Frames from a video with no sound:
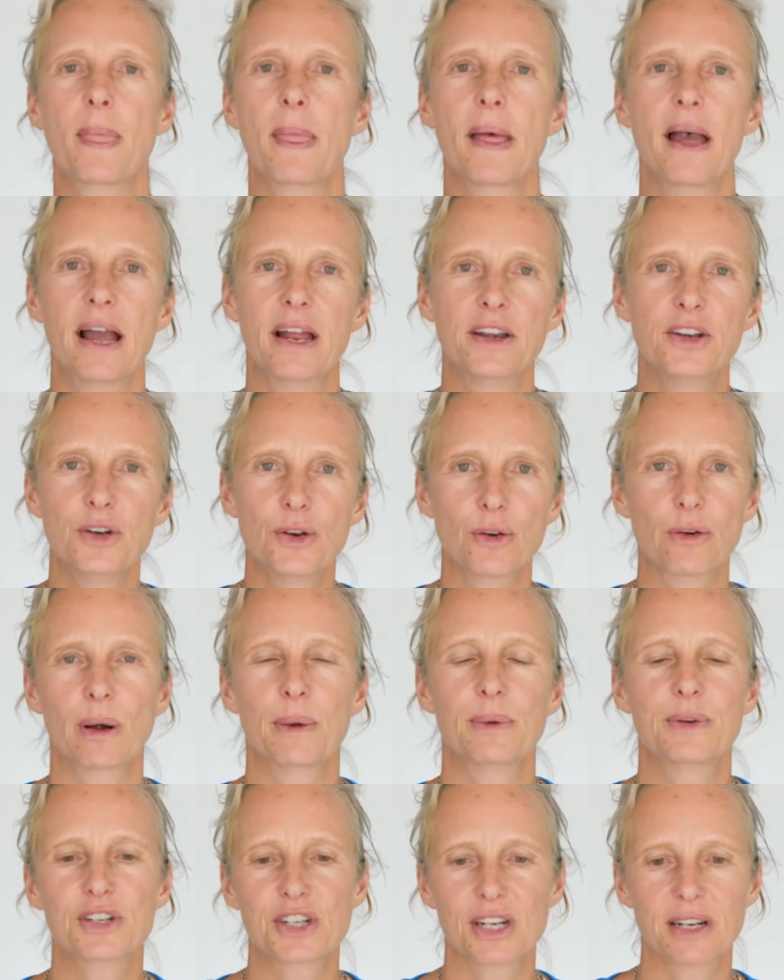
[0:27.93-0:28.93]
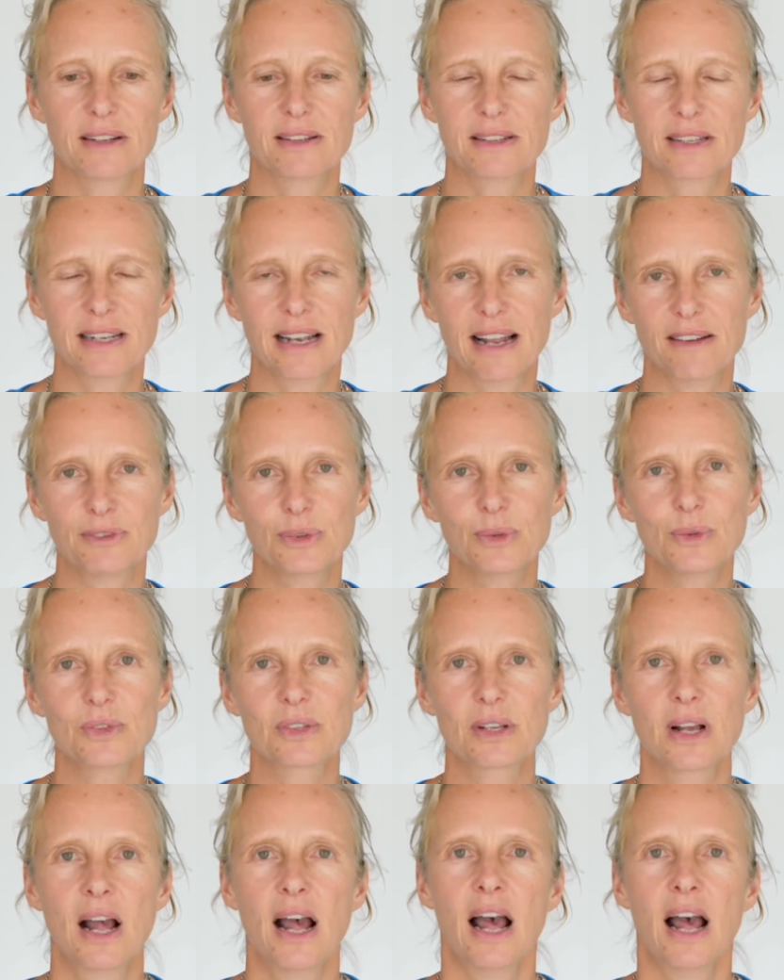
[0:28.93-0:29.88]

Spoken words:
their neuro-agility levels.